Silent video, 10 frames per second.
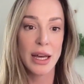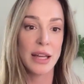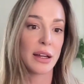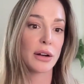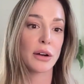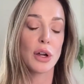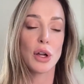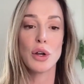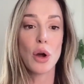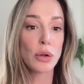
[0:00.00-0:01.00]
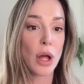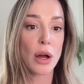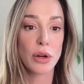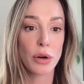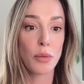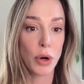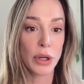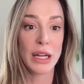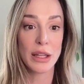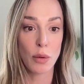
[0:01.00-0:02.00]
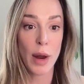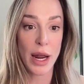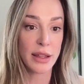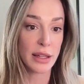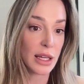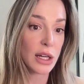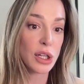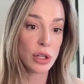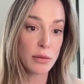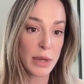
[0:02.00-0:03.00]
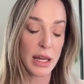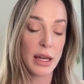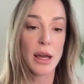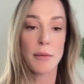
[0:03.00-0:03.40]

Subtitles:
that are no longer working the way that they should be.